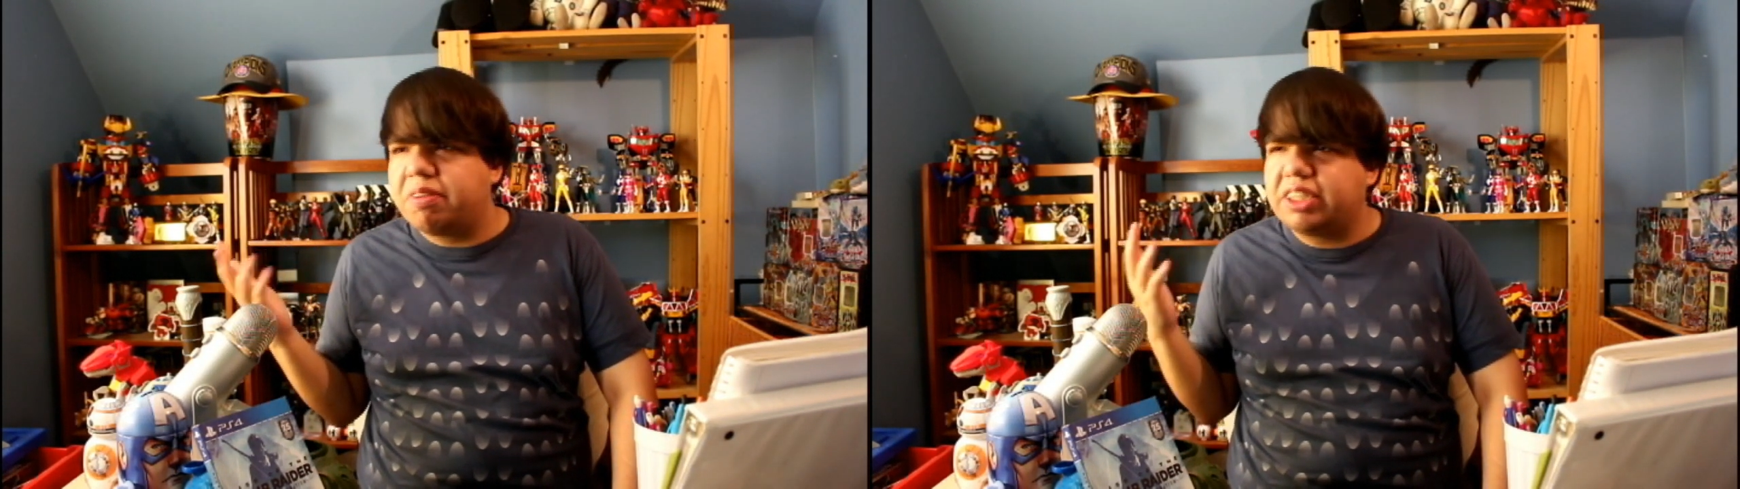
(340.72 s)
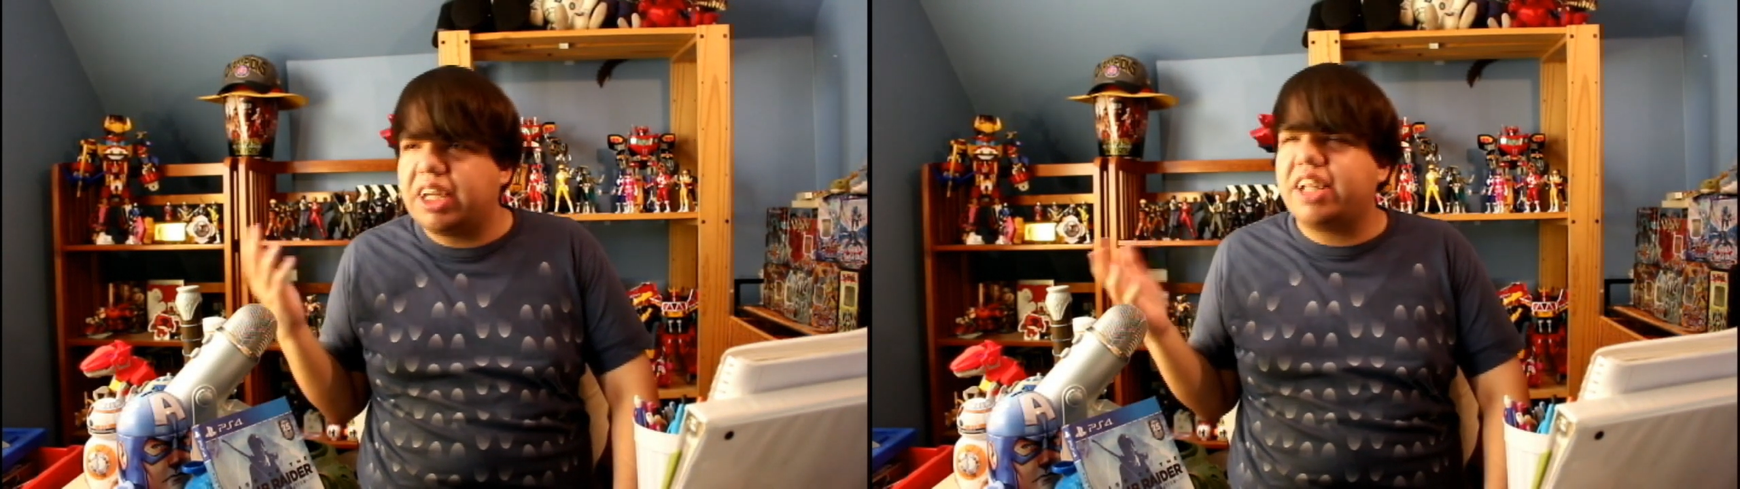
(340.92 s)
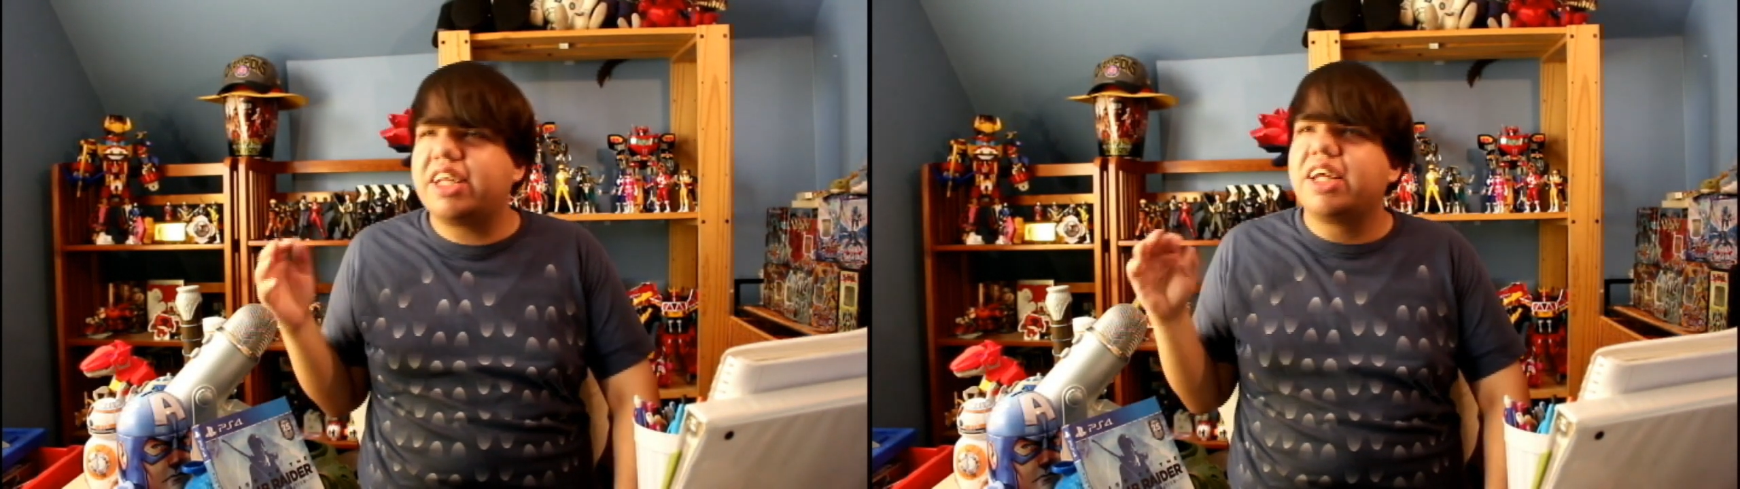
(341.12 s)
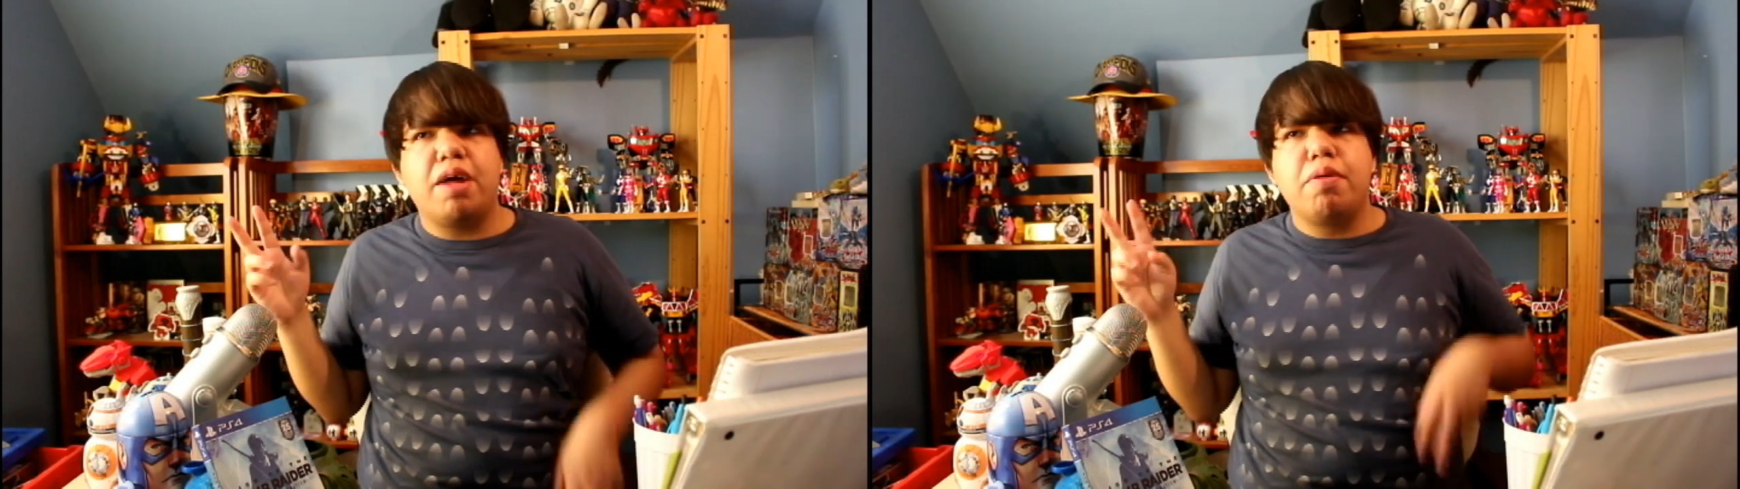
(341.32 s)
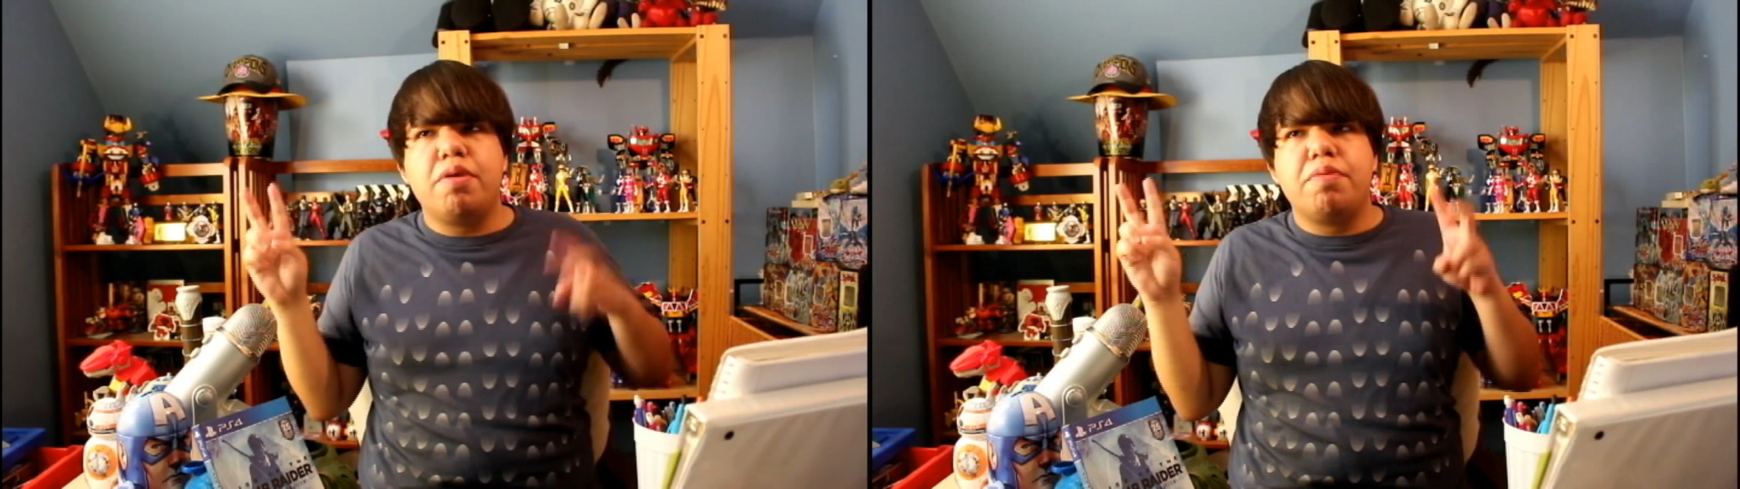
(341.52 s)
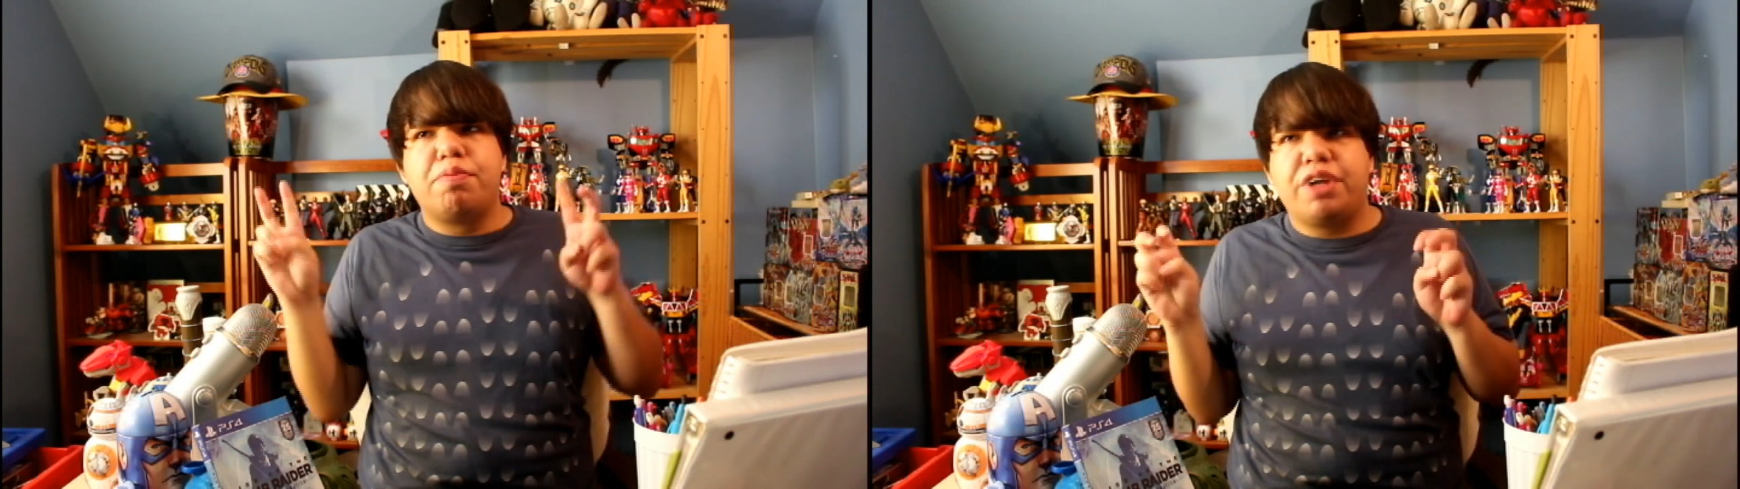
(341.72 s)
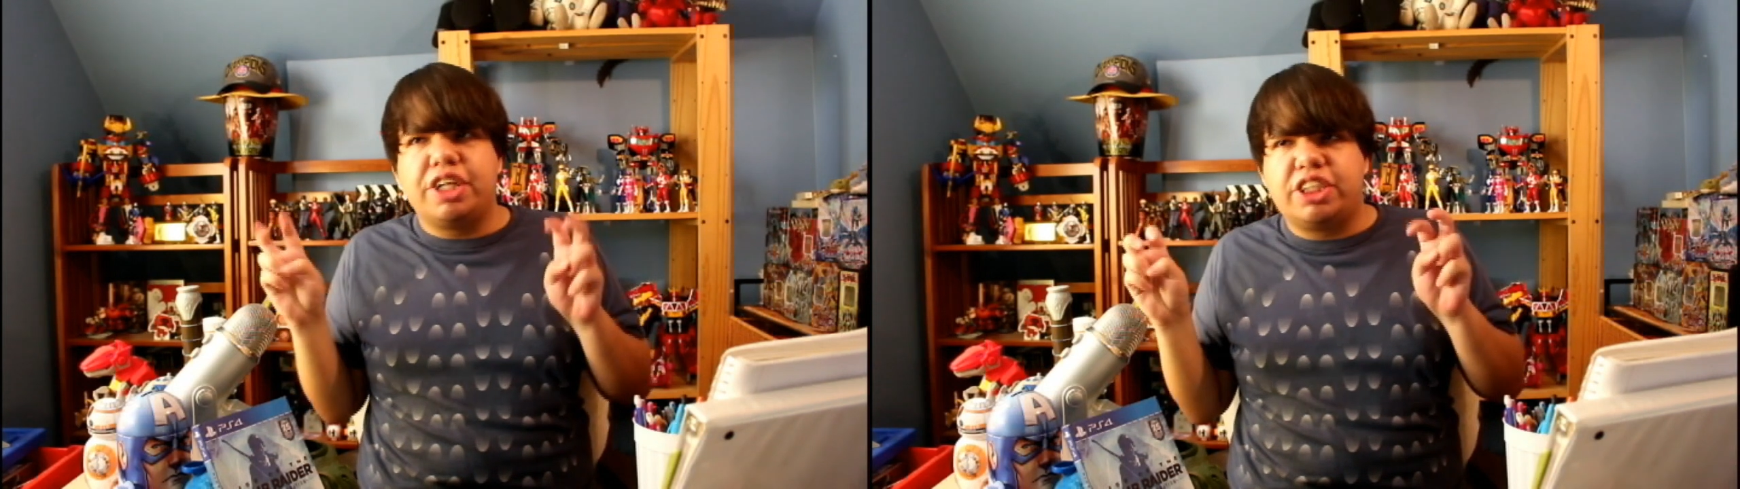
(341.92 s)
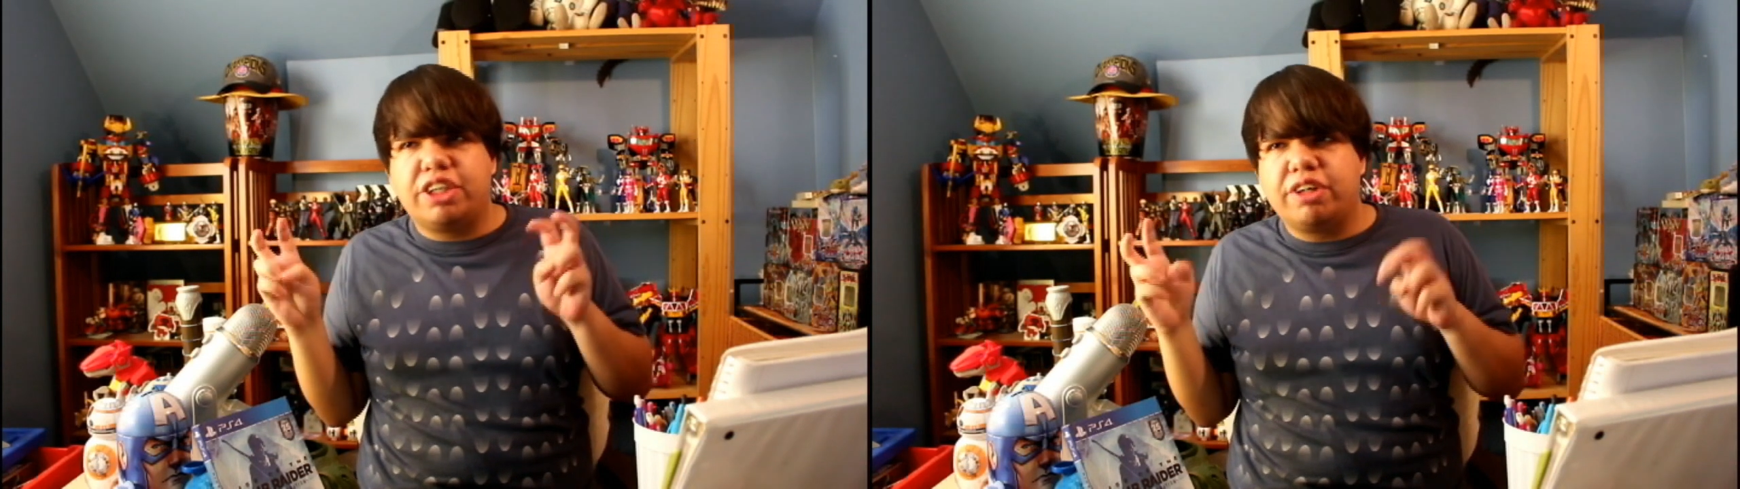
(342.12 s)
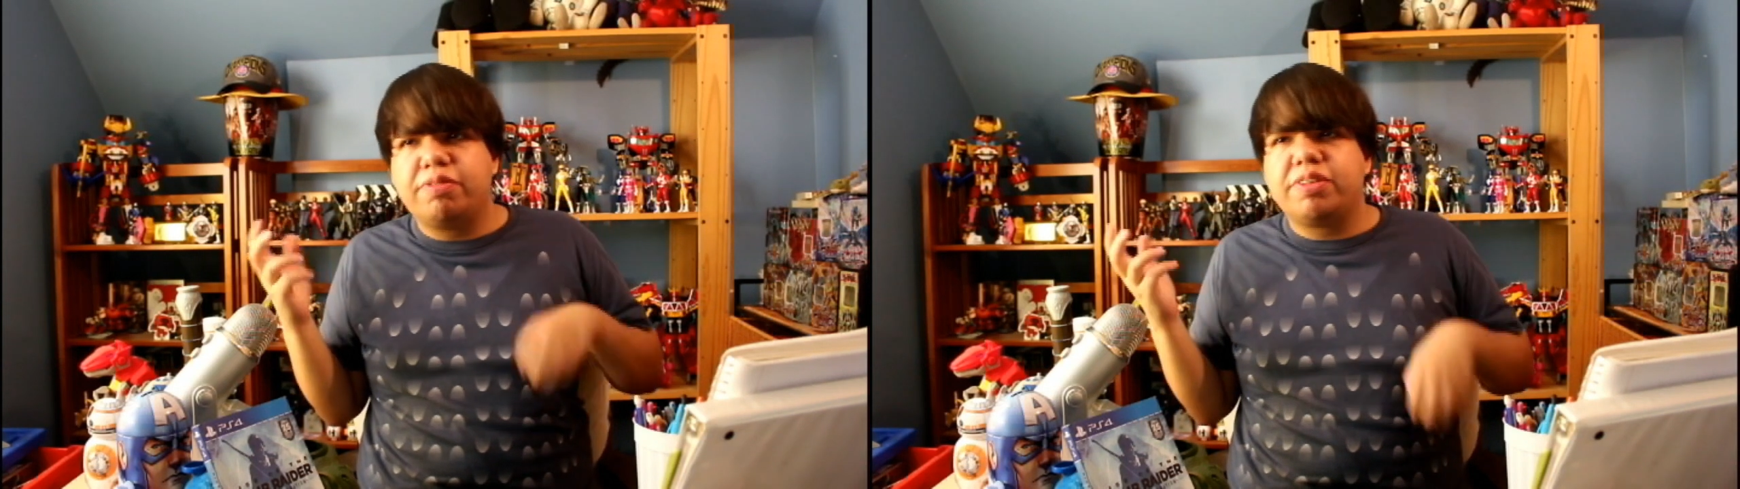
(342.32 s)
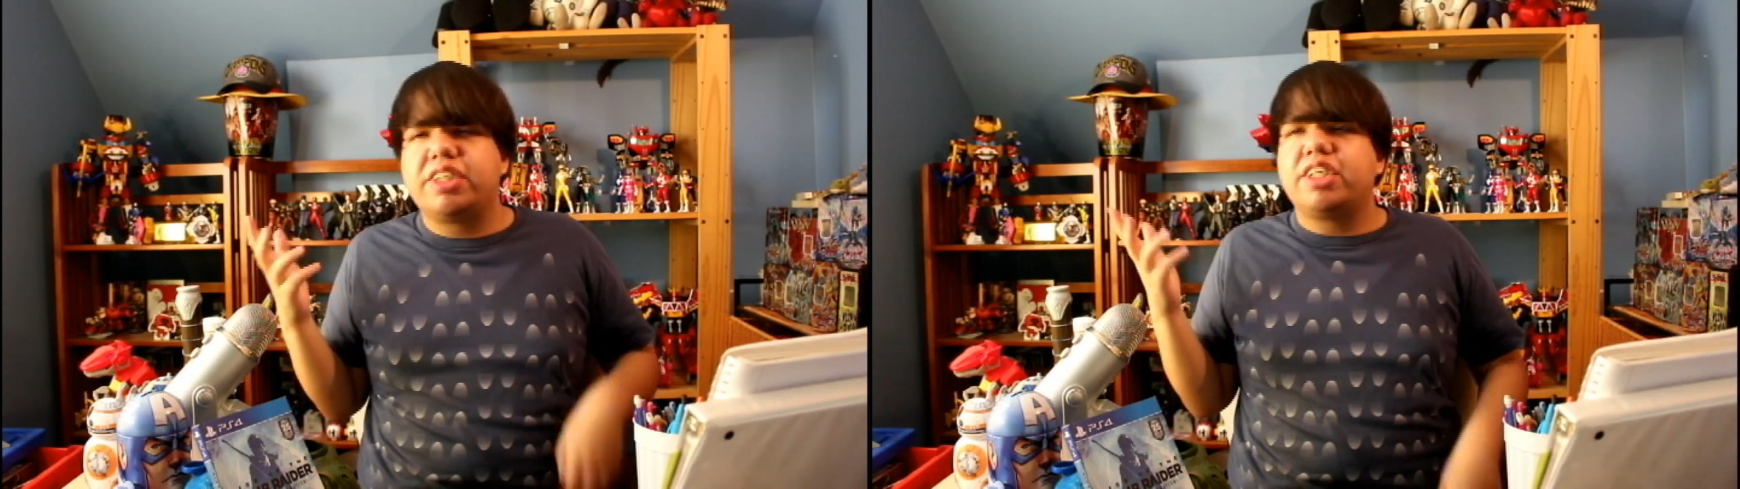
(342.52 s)
ever say it, in British
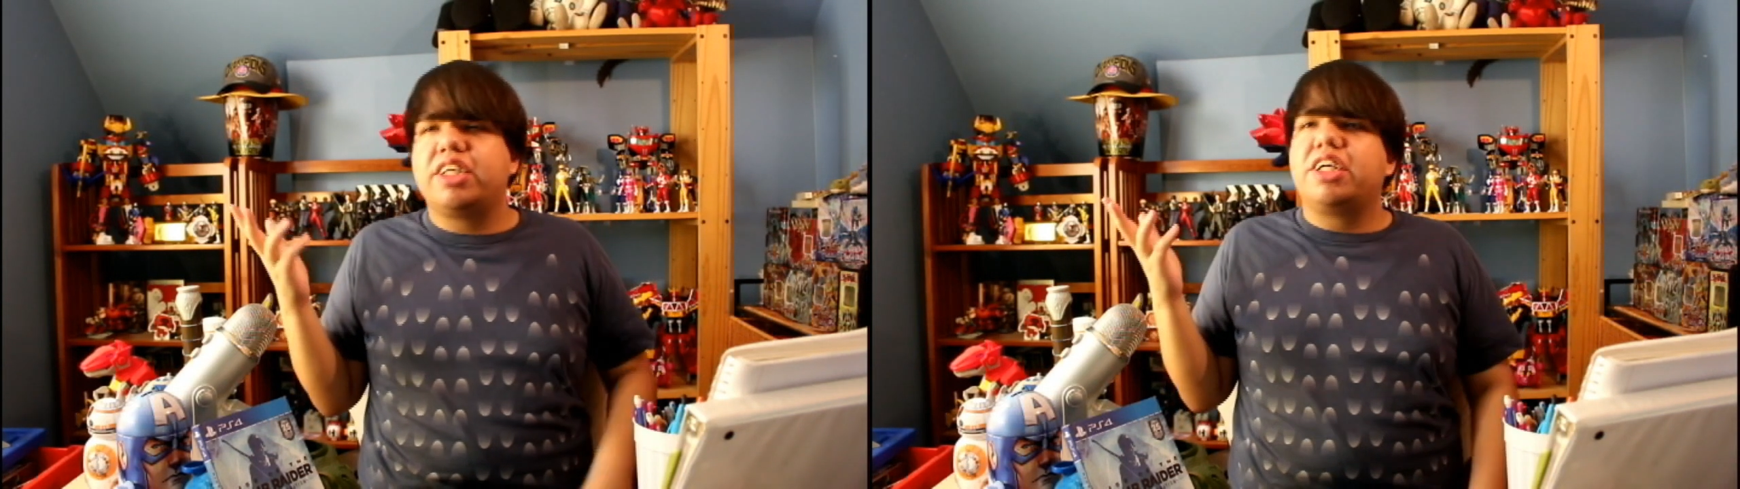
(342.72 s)
terms.